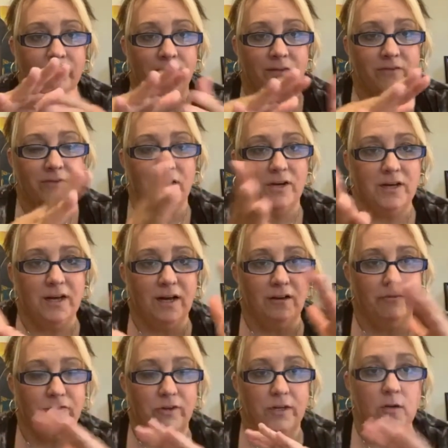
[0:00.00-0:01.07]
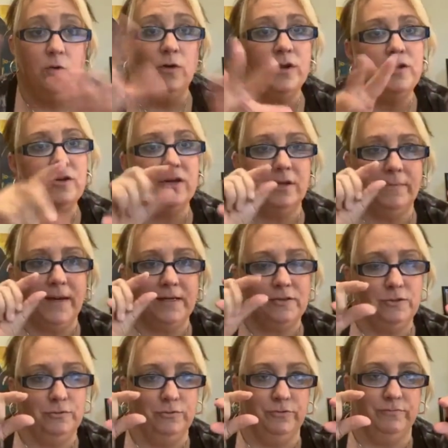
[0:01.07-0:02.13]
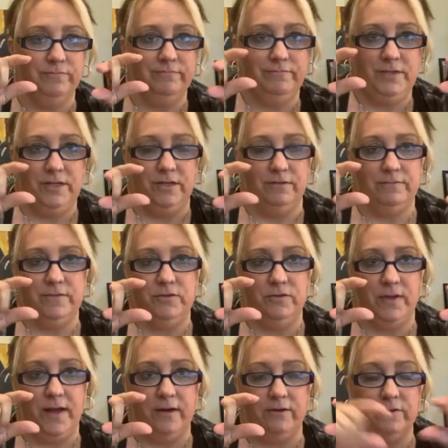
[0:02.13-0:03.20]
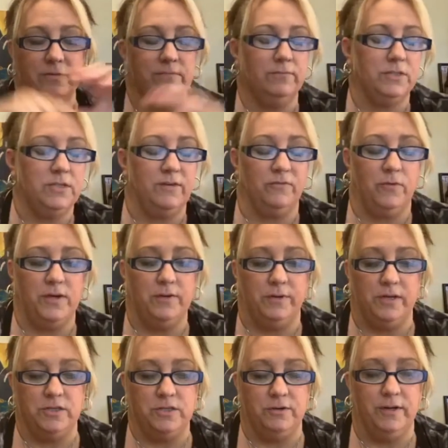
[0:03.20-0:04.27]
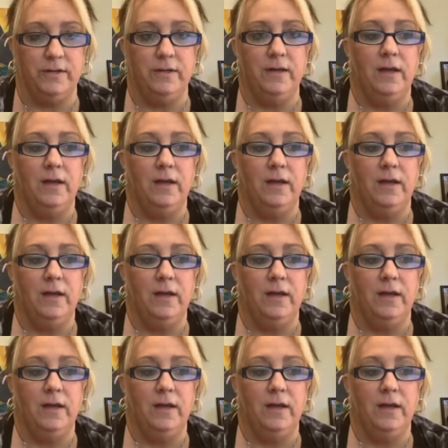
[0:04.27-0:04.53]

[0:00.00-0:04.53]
very carefully, or you can make two, you know, two layers, whichever way you want to do it,